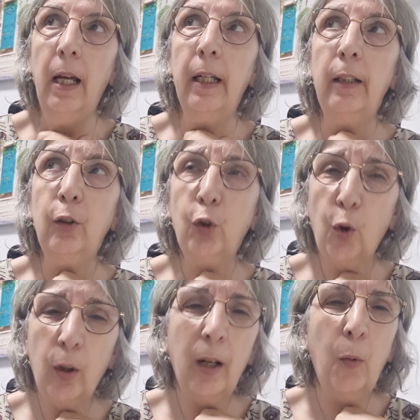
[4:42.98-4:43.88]
It
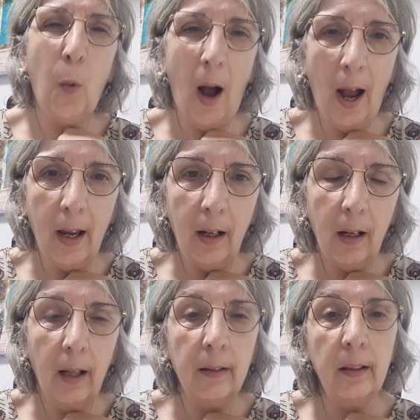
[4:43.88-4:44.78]
took a while
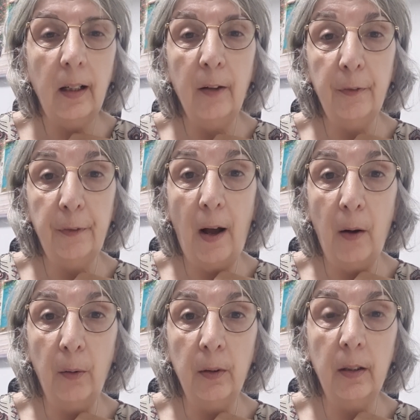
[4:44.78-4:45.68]
until I
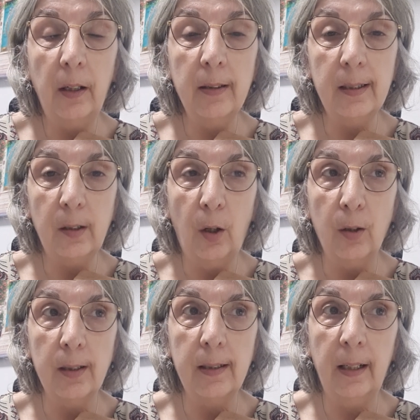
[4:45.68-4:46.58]
found a
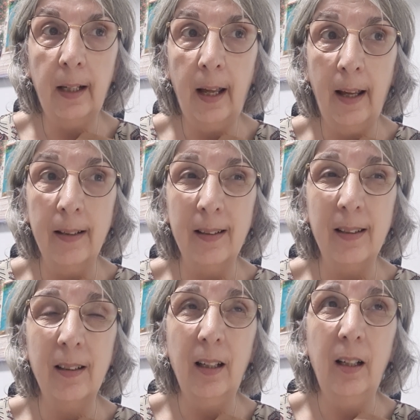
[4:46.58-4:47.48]
source that
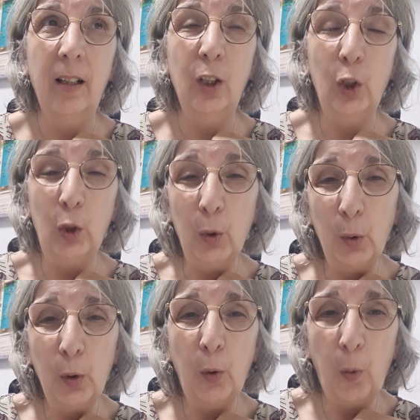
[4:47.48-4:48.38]
has
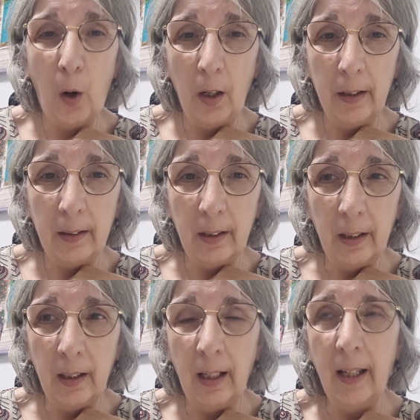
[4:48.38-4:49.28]
good
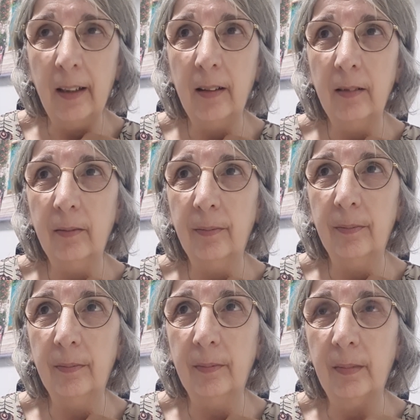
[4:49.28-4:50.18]
quality, like
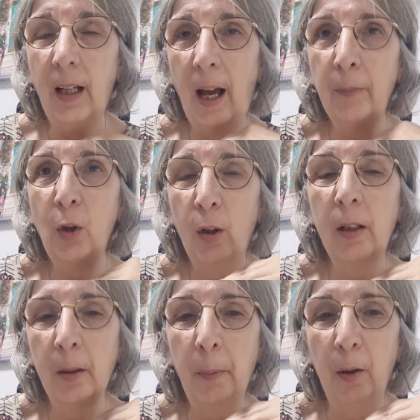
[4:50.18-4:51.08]
I'm
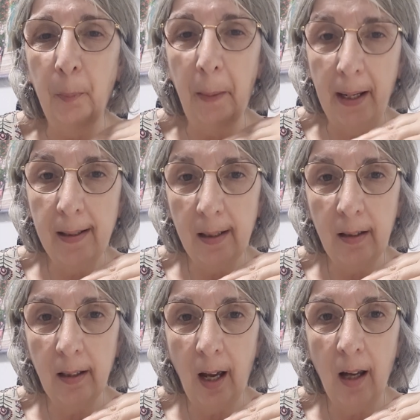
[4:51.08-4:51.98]
talking about
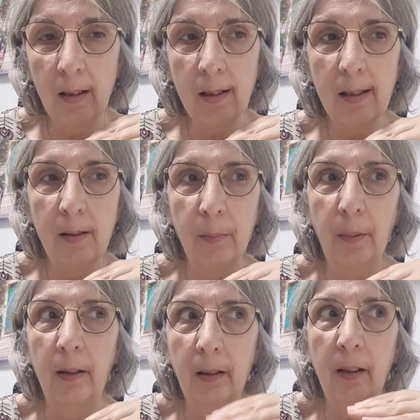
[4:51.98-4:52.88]
basic yarns,
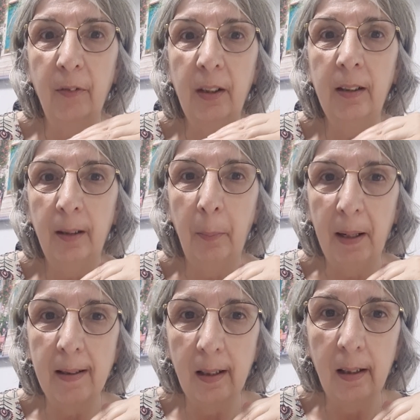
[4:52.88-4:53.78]
but even in the
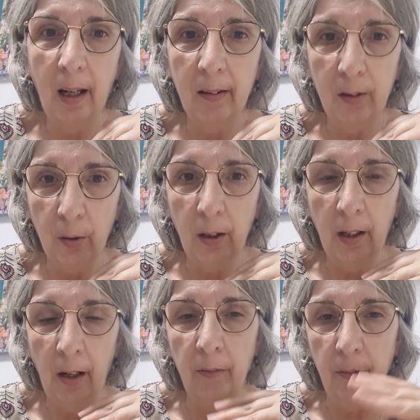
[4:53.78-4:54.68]
basic yarns you can
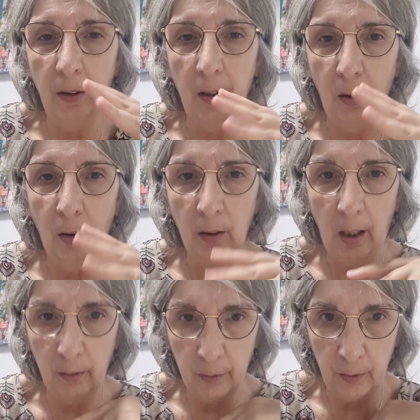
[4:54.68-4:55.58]
have all
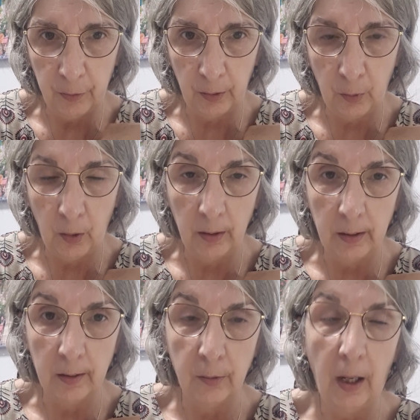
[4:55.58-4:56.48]
kind of different
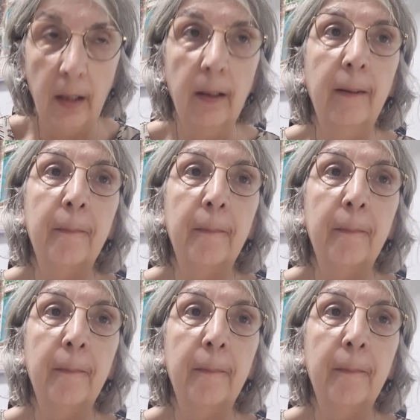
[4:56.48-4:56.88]
qualities, right?